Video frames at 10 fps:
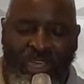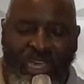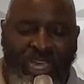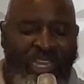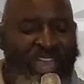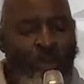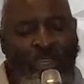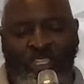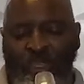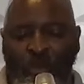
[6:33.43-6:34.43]
Allow
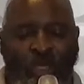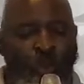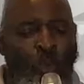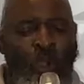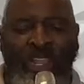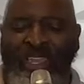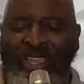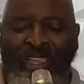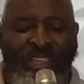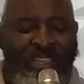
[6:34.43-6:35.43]
us to be
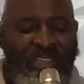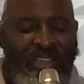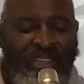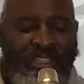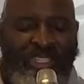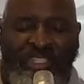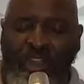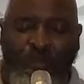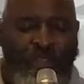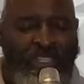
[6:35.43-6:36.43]
willing
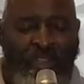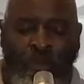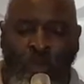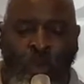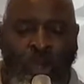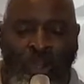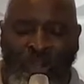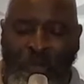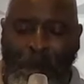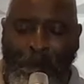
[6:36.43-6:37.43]
servants of your
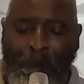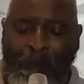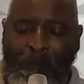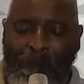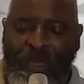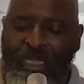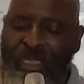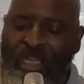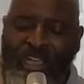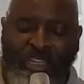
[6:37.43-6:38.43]
word.
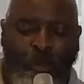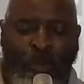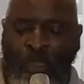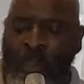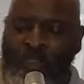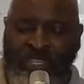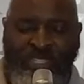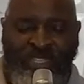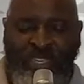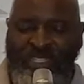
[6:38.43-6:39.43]
I just pray all these
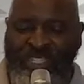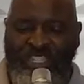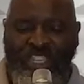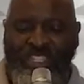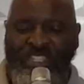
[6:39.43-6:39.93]
things in Jesus' name.